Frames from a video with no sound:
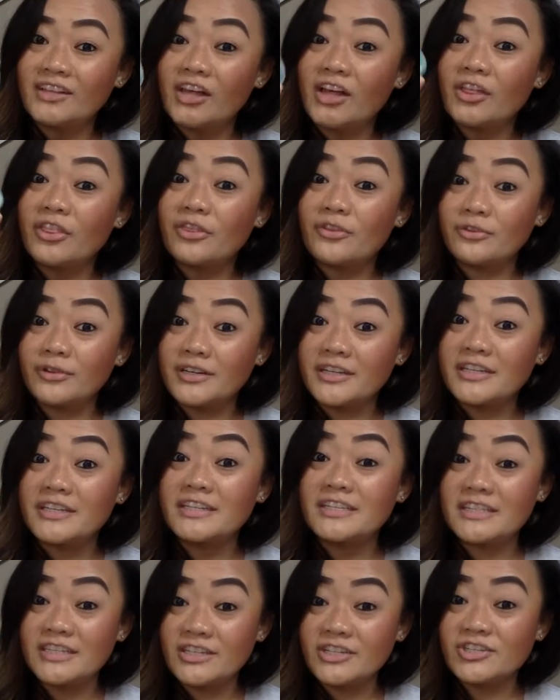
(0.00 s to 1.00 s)
A
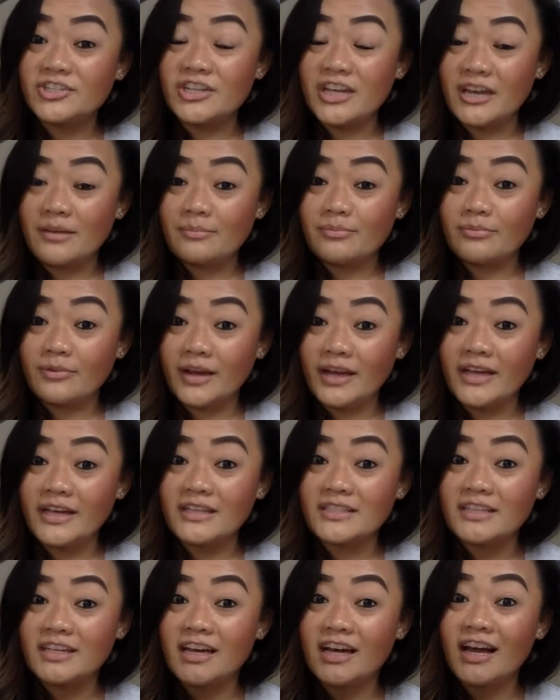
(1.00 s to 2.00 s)
3D shape, right?
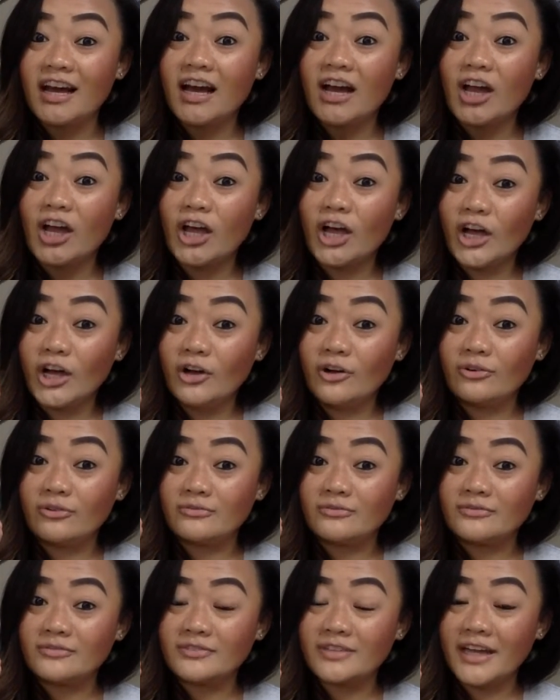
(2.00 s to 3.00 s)
It's a
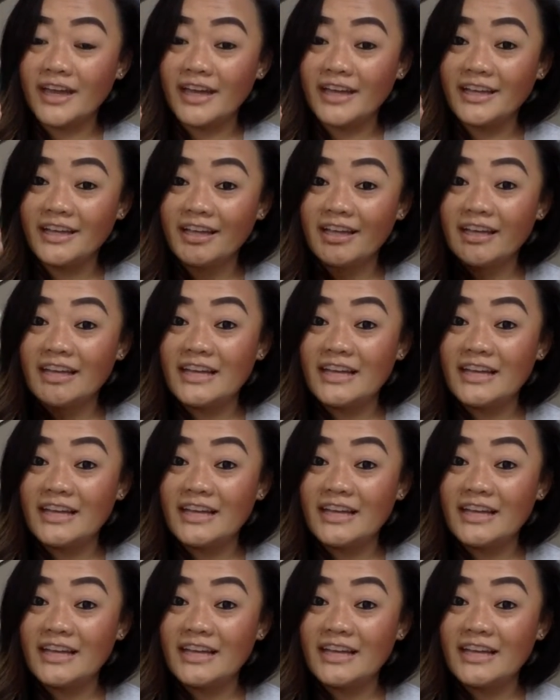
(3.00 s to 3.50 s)
cone, okay?